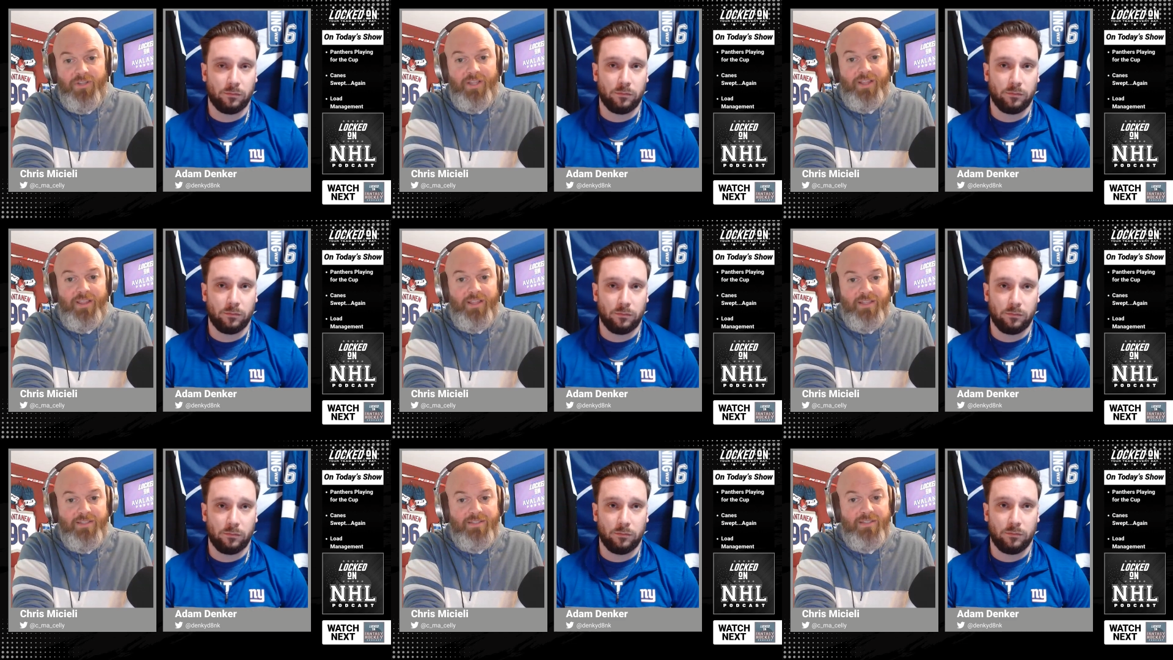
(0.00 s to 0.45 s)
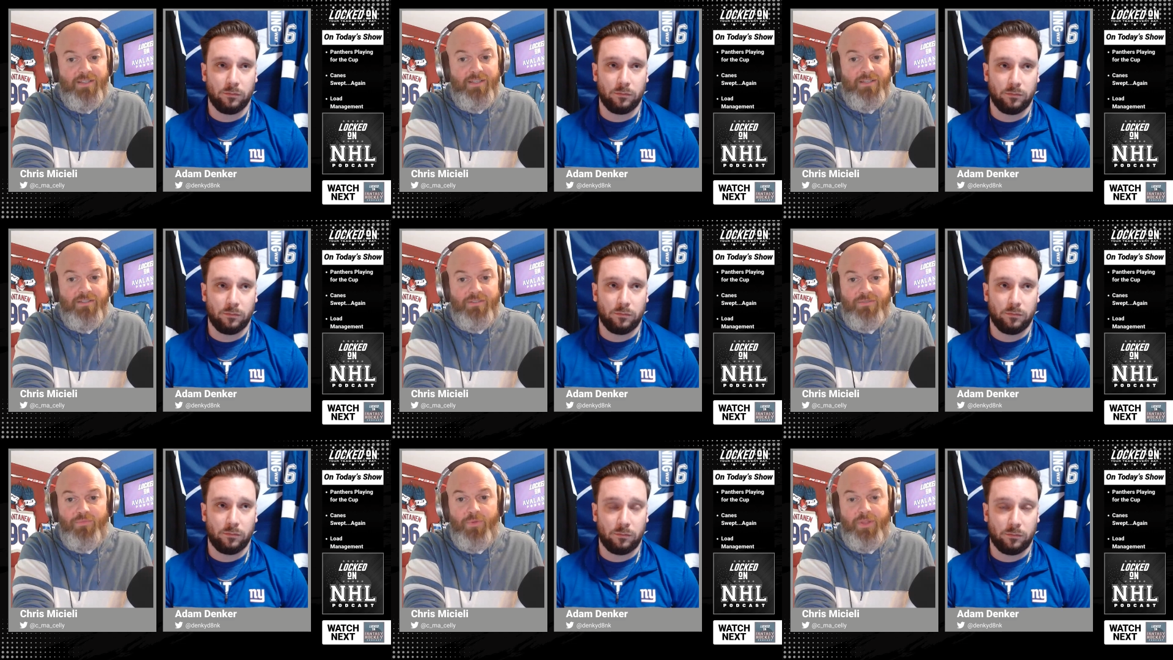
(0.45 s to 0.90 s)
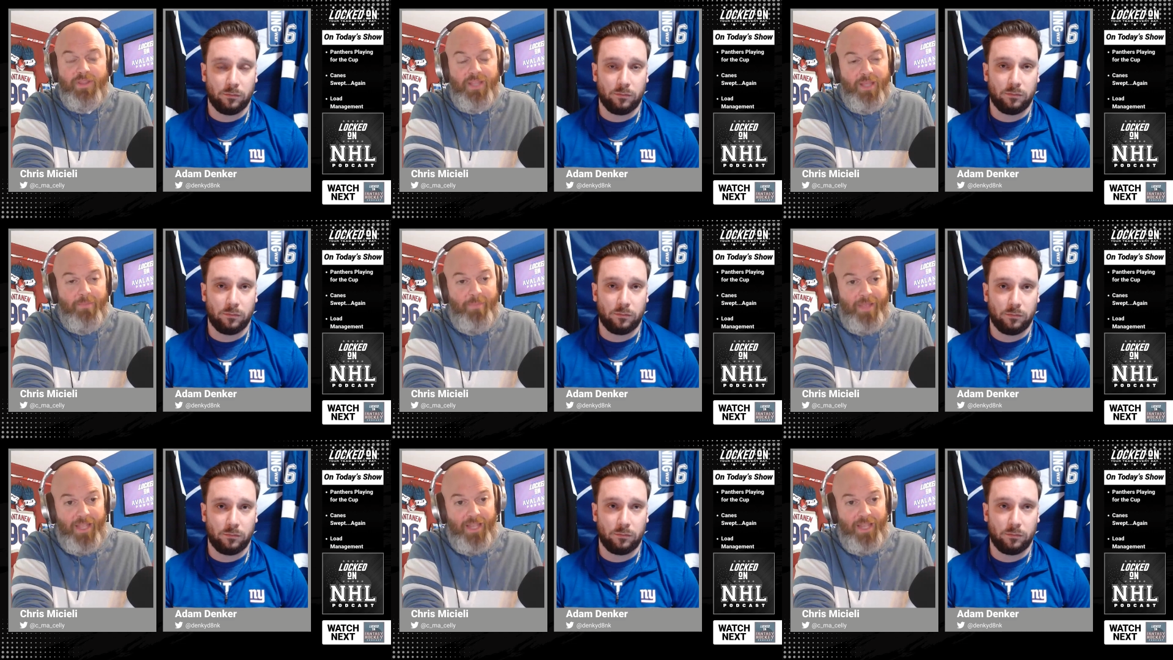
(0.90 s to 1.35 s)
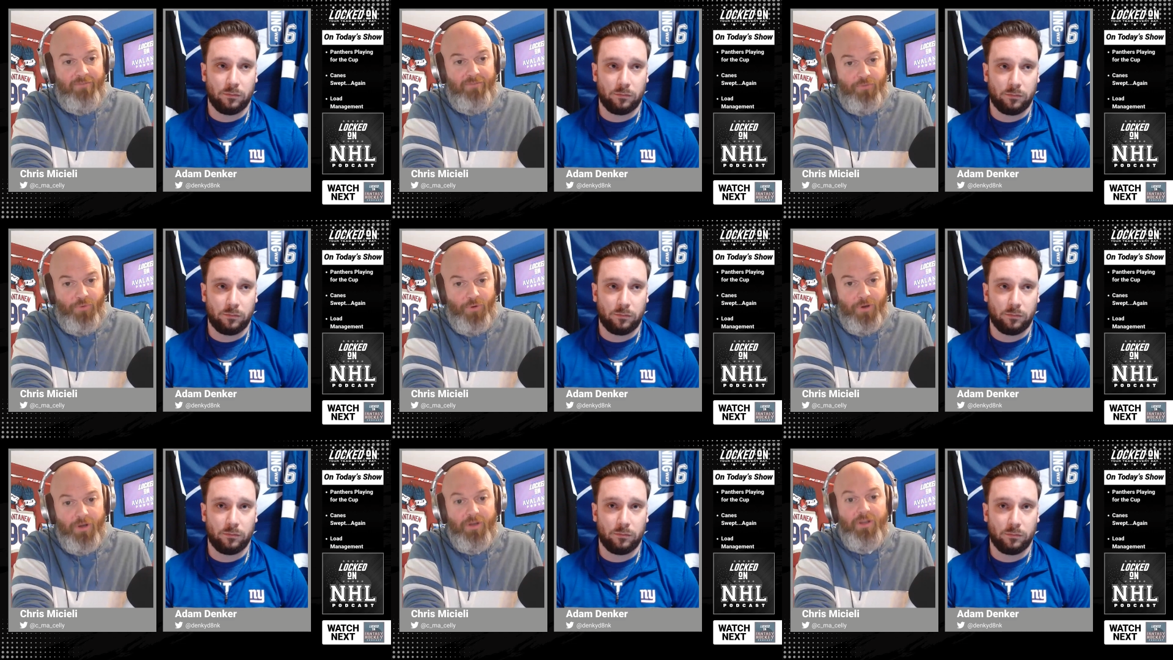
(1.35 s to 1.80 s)
Speaker 1: Like this is what they paid
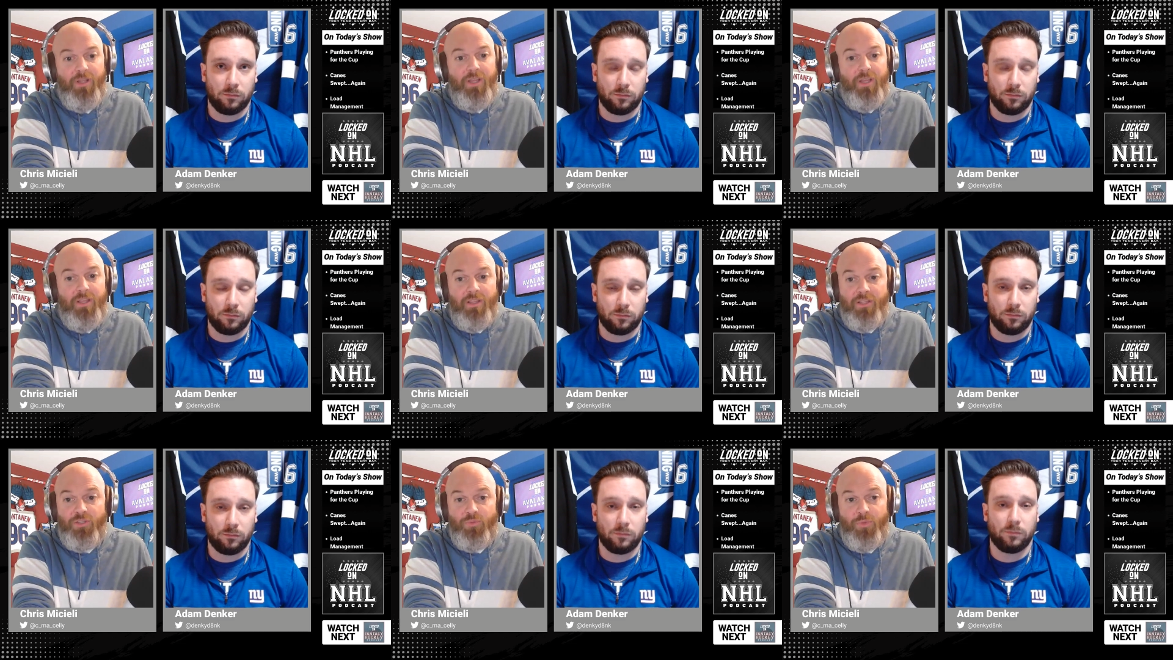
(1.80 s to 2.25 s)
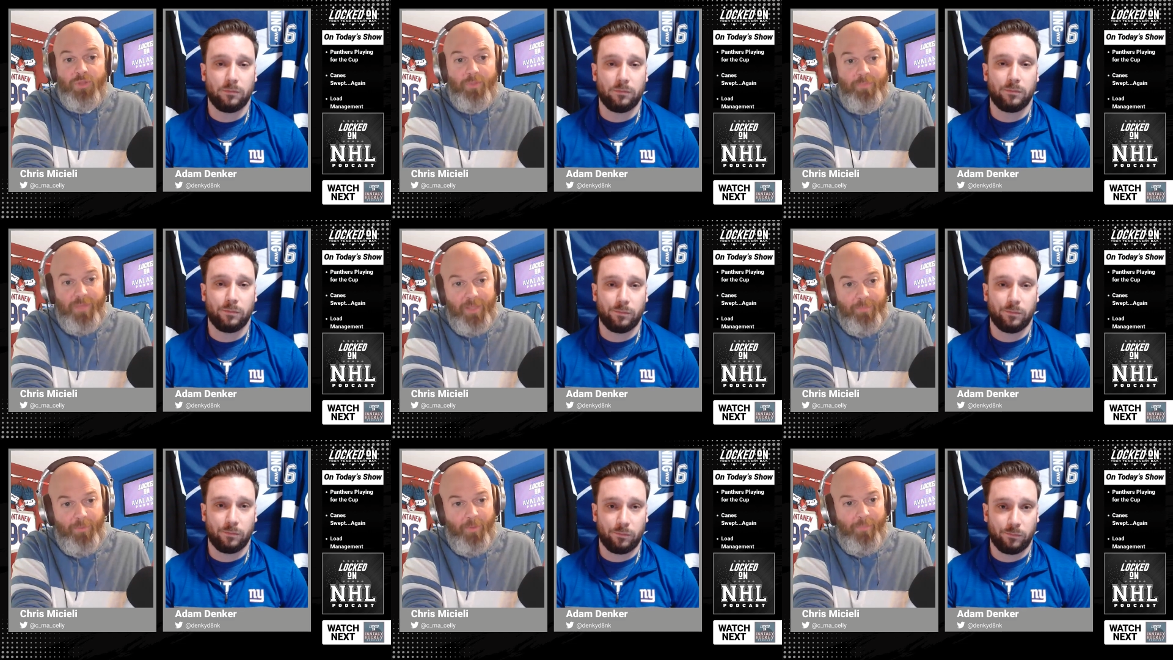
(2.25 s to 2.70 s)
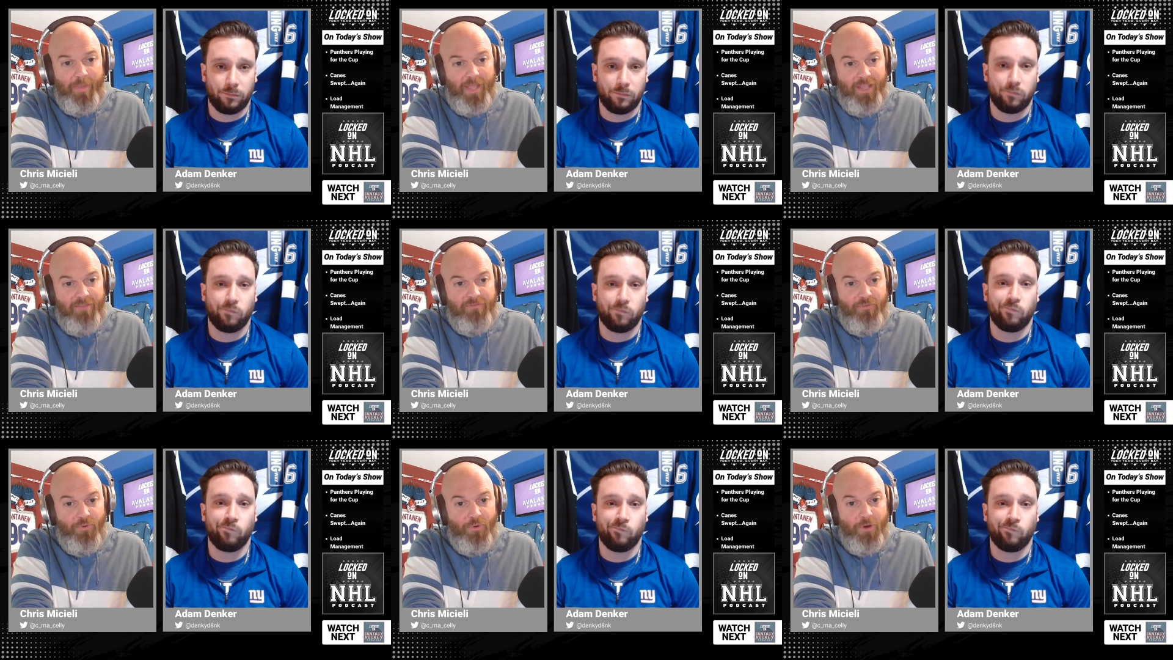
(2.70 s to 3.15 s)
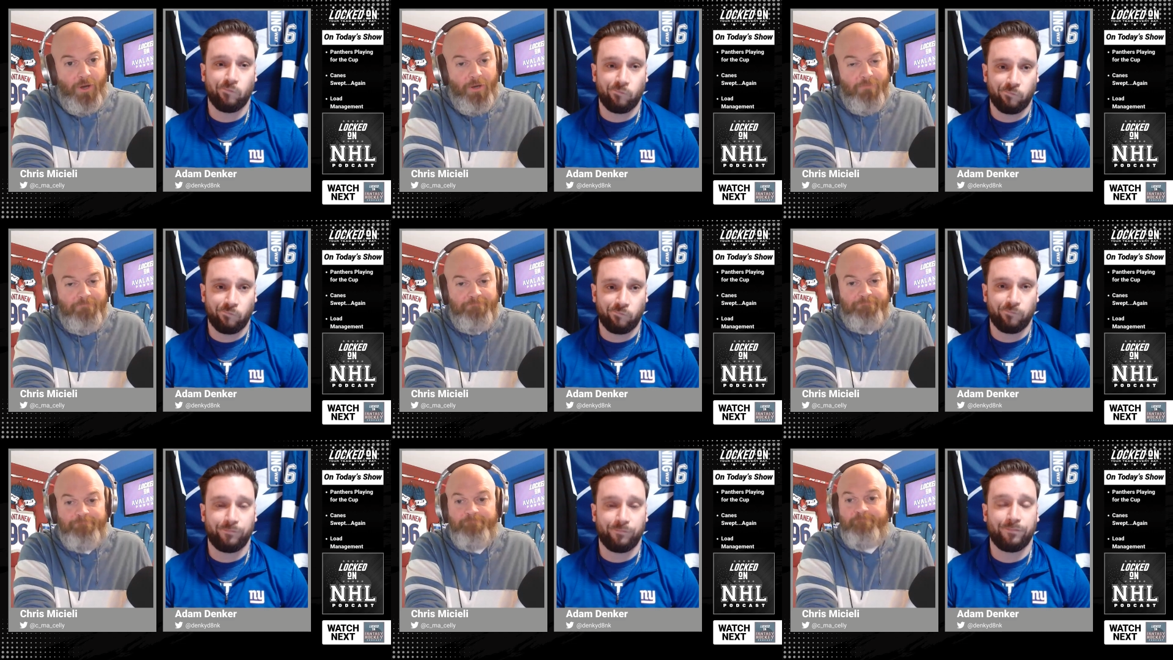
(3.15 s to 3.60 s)
for. This is what the people pay
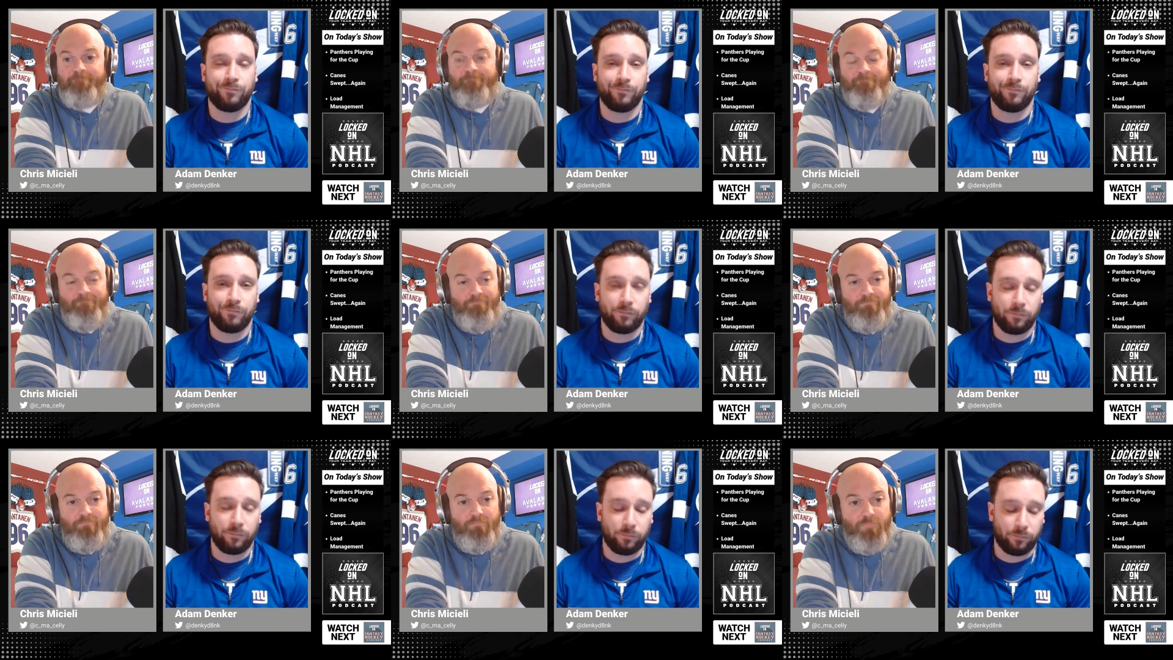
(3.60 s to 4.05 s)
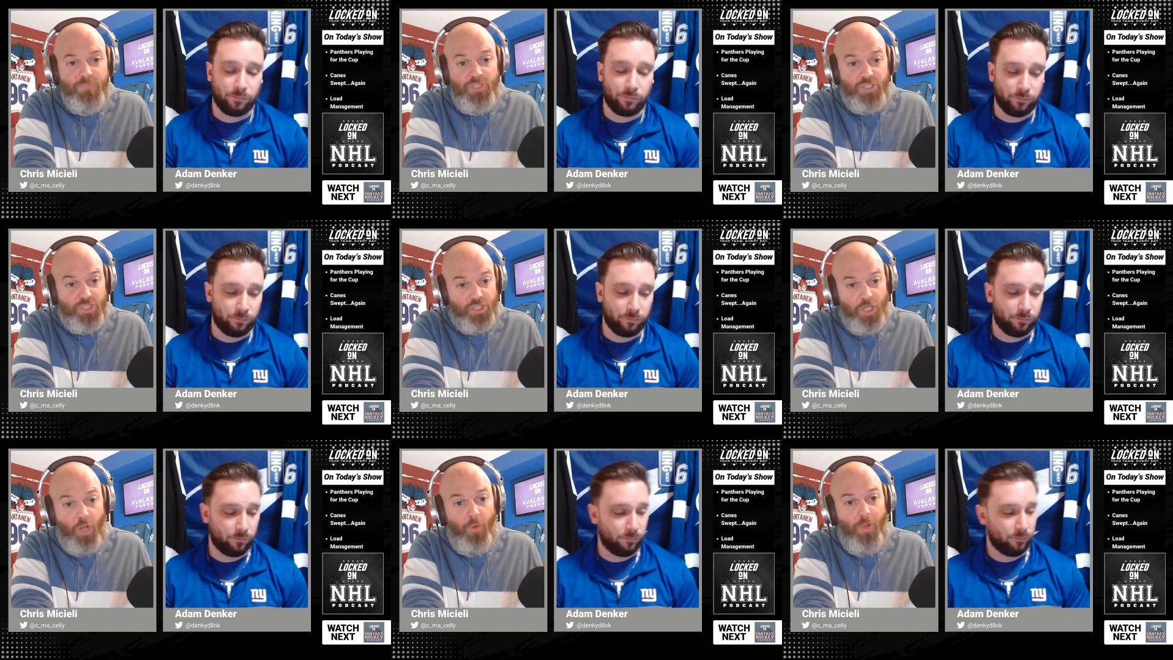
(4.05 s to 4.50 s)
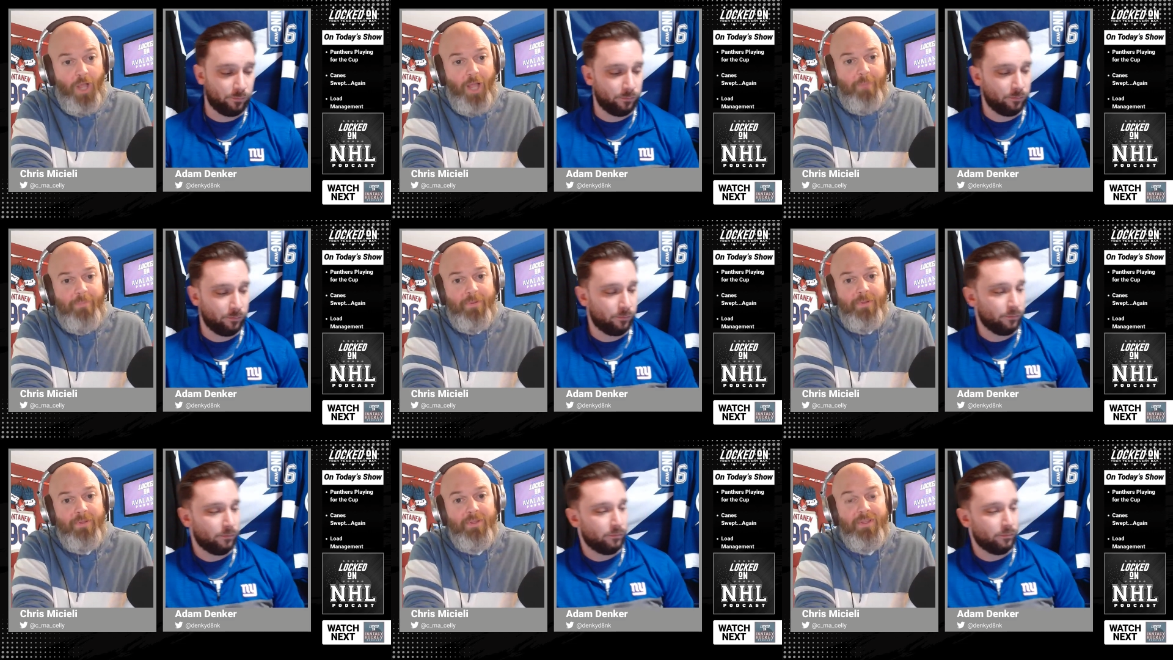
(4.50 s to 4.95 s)
for. Show up.